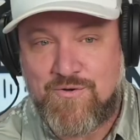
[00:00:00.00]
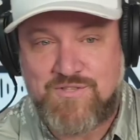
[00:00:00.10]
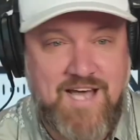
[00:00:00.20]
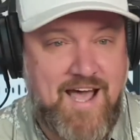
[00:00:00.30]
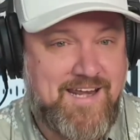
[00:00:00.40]

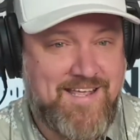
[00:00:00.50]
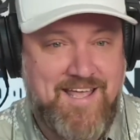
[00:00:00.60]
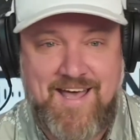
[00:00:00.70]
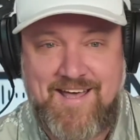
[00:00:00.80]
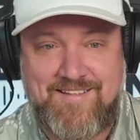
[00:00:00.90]
siding
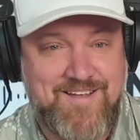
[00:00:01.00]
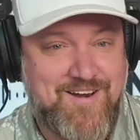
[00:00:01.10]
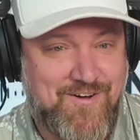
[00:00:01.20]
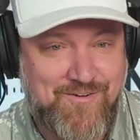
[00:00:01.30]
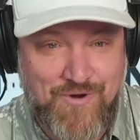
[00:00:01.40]
yet,
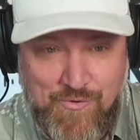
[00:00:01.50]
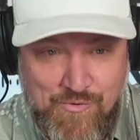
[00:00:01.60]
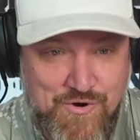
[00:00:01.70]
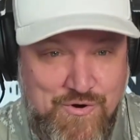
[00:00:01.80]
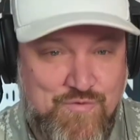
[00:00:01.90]
no
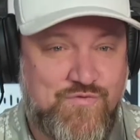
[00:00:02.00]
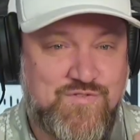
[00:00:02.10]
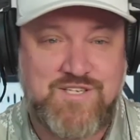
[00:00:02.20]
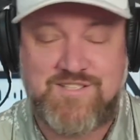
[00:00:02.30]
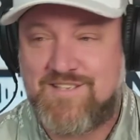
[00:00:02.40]
roof,
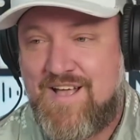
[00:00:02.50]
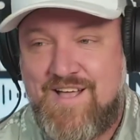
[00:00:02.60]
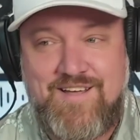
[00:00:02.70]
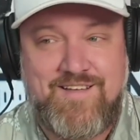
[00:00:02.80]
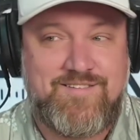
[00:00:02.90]
just
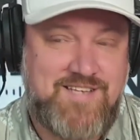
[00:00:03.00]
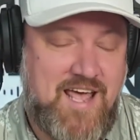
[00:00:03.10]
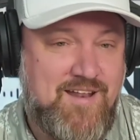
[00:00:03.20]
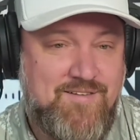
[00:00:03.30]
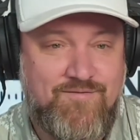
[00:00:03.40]

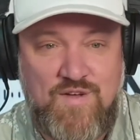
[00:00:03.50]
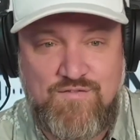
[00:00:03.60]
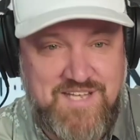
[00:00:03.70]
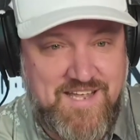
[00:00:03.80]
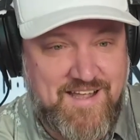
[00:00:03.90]
10,
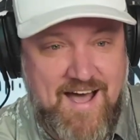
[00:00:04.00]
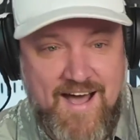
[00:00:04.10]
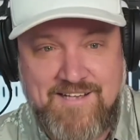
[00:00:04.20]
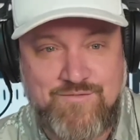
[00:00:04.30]
15 guys